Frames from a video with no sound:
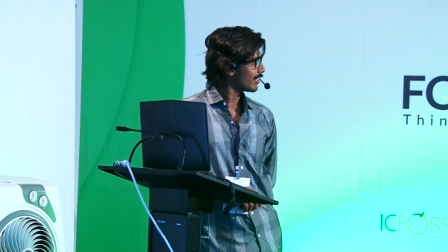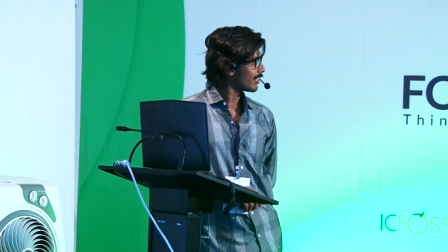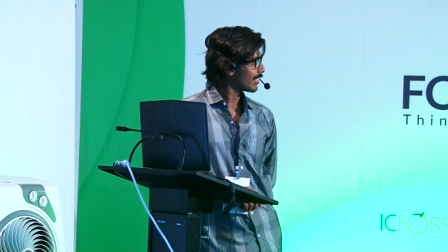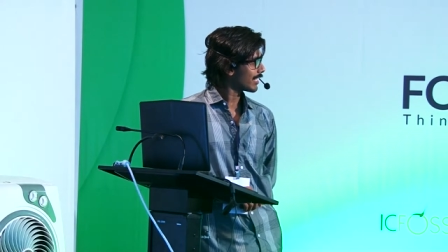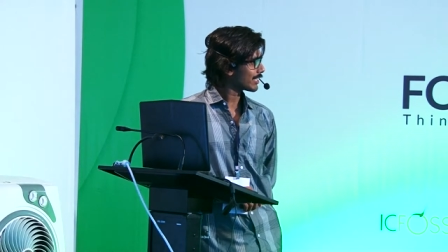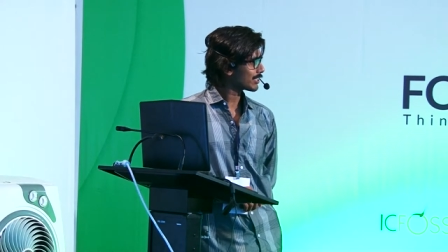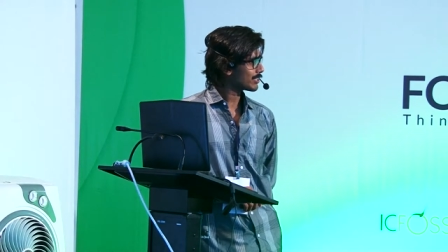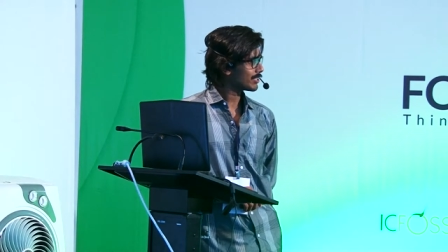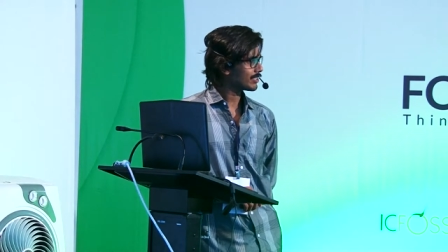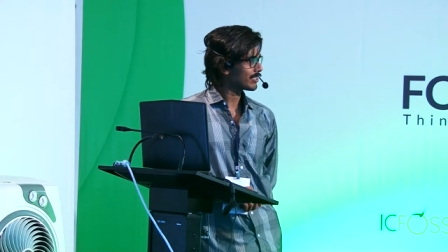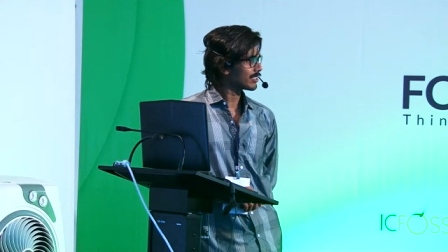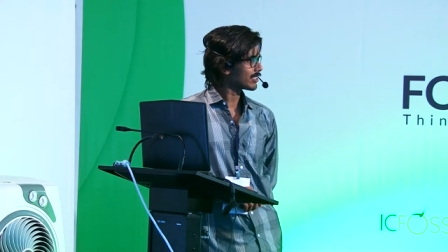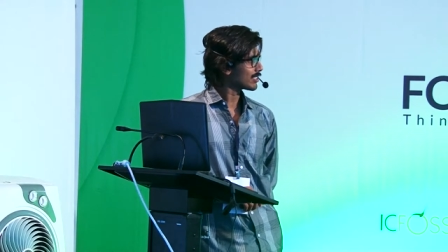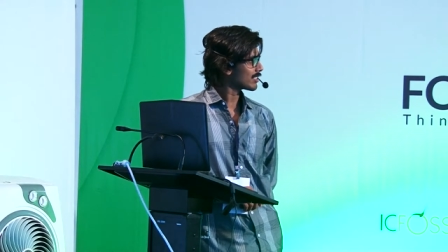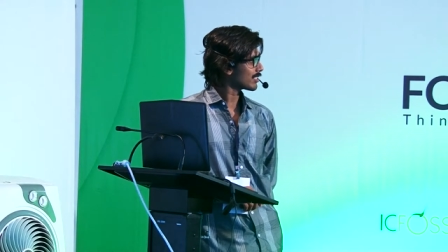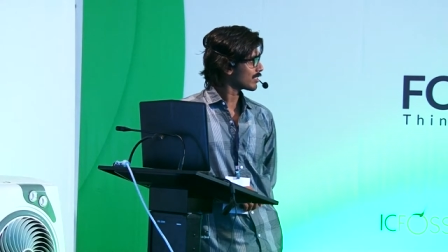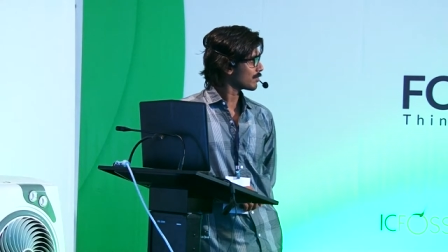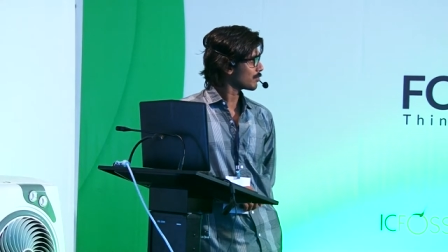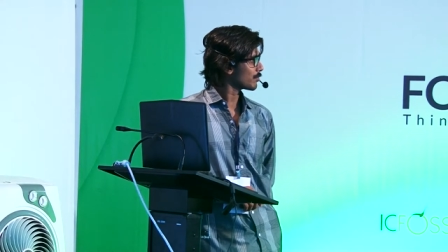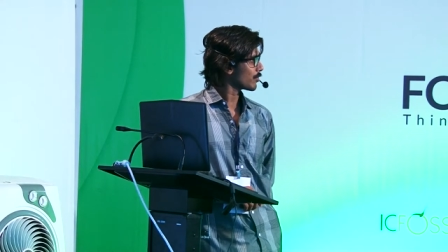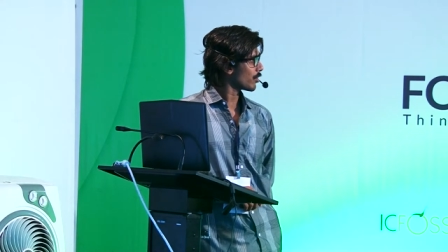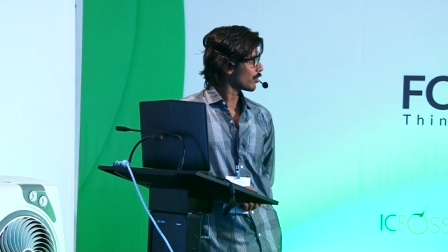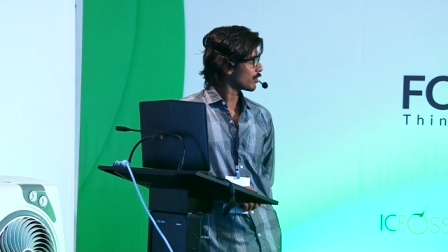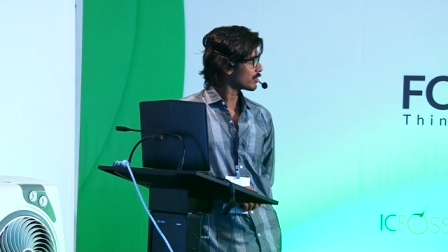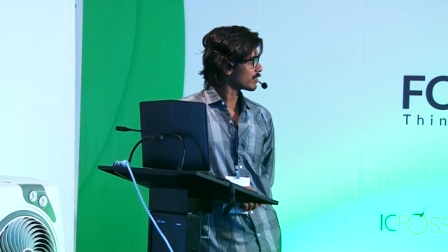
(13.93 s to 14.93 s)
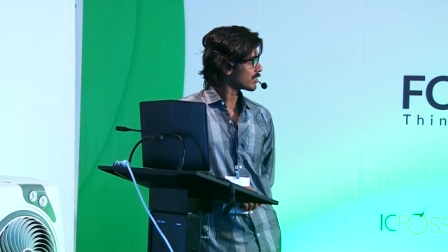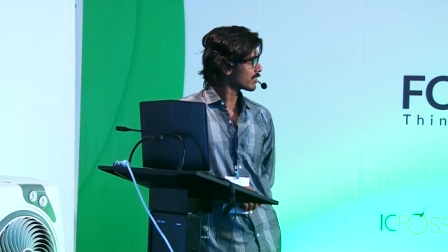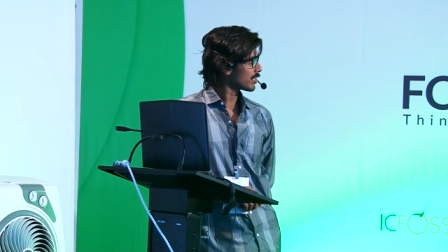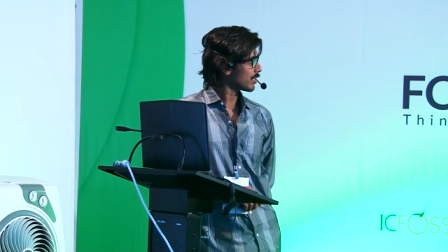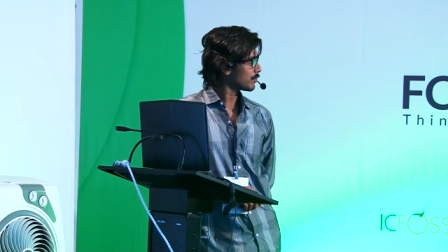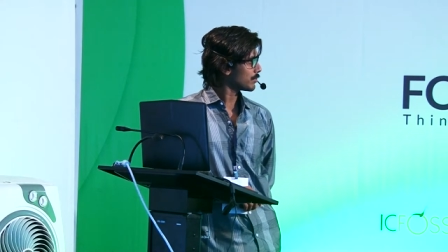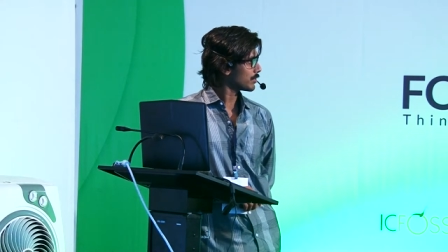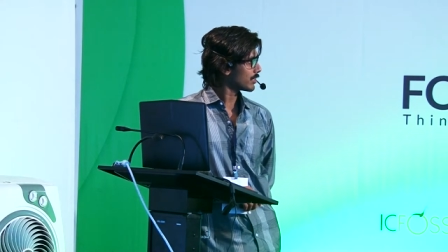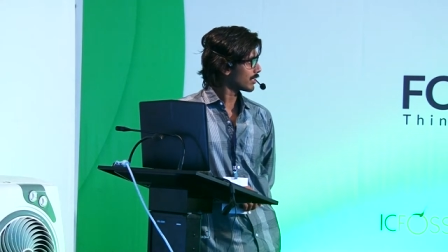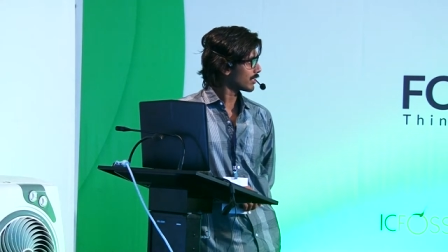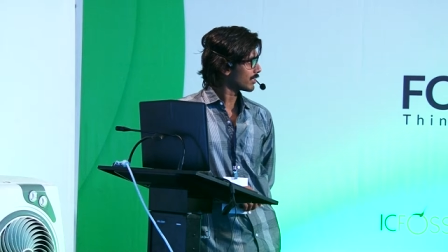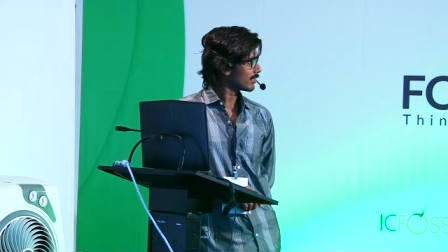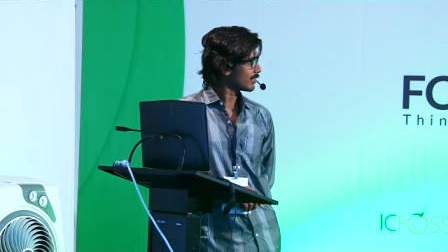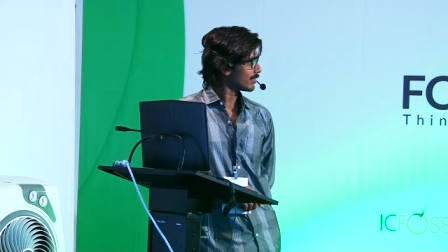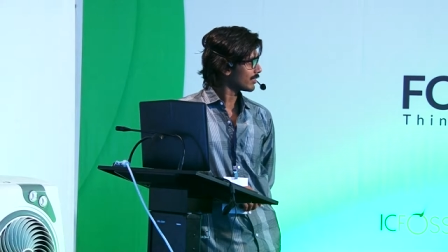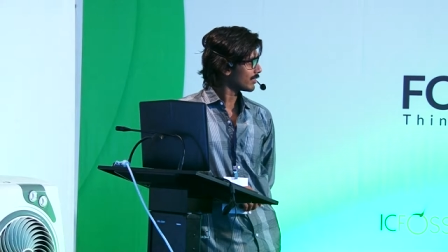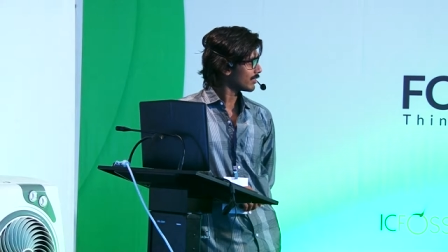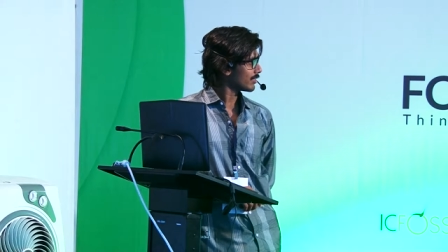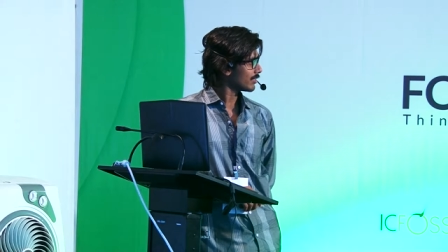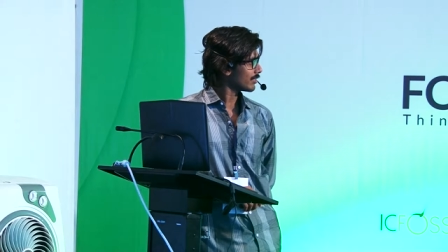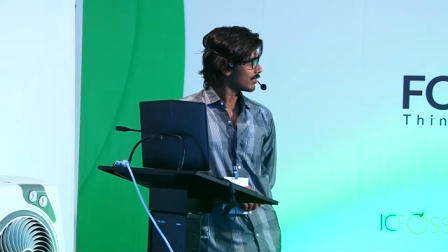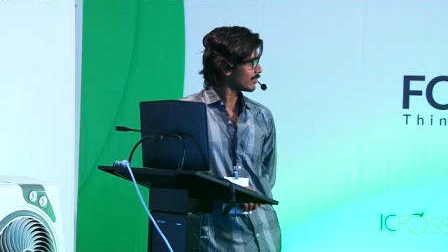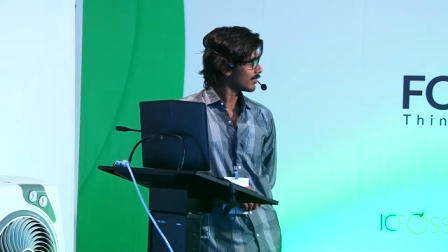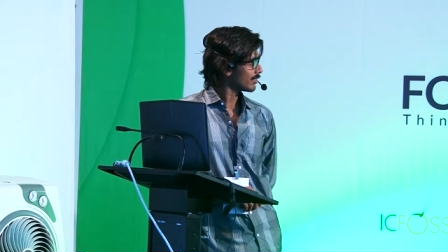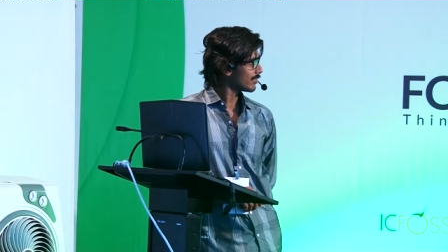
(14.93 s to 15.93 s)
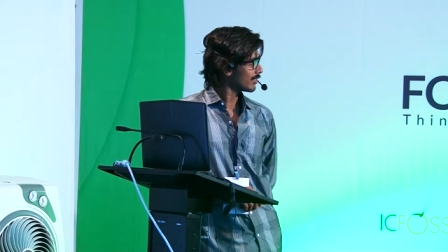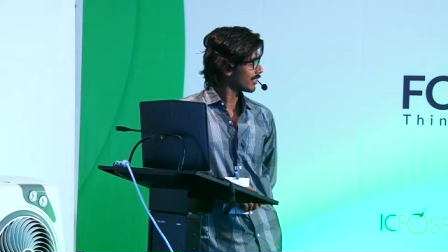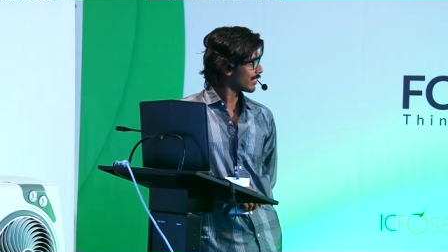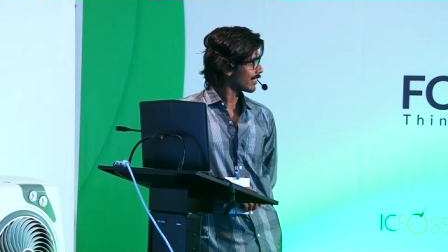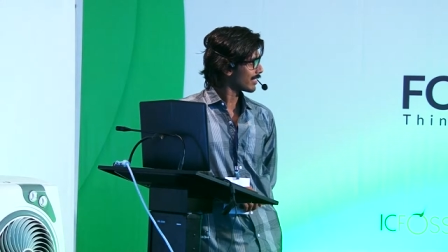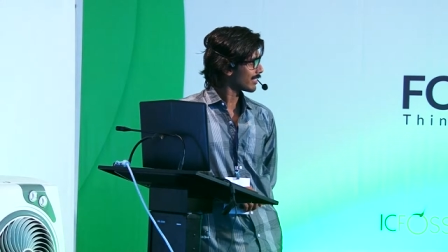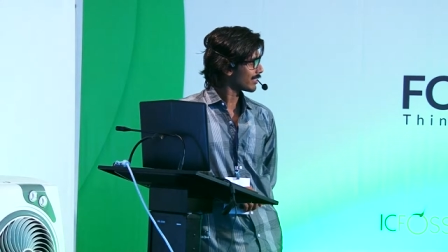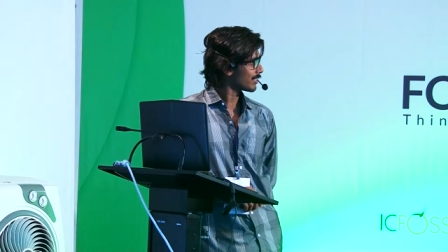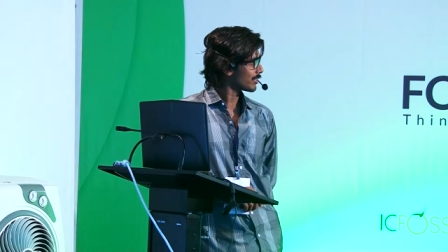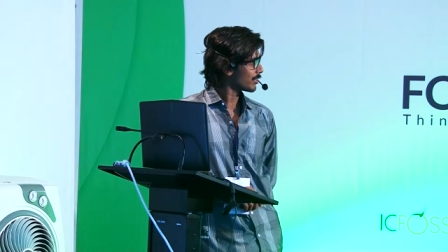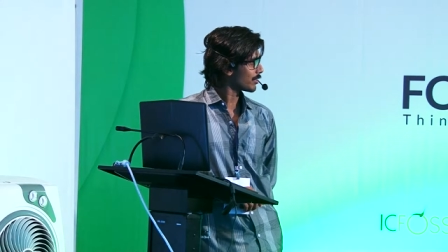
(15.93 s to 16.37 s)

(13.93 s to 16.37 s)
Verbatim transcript: Actually, this is a broad subject and